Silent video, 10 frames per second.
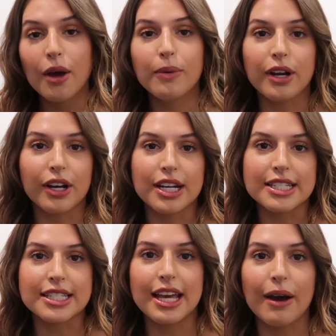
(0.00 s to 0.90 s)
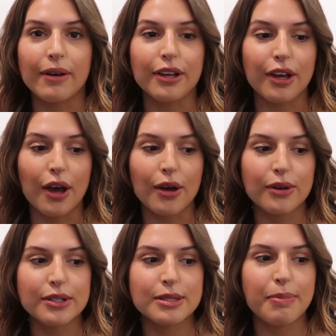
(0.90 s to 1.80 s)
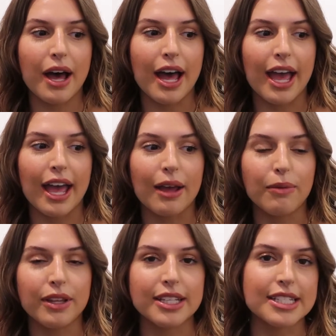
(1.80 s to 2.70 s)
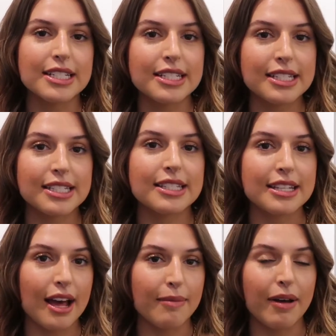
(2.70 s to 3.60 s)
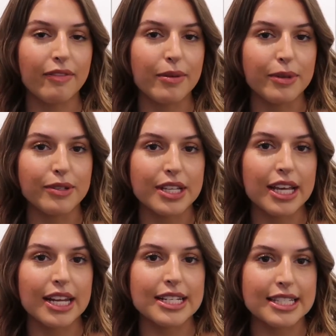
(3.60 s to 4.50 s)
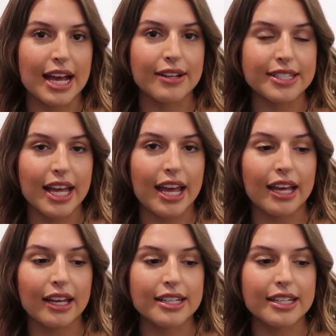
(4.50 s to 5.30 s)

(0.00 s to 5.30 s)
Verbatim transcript: We are gonna see how it goes, but we listened to some of the music and it sounds like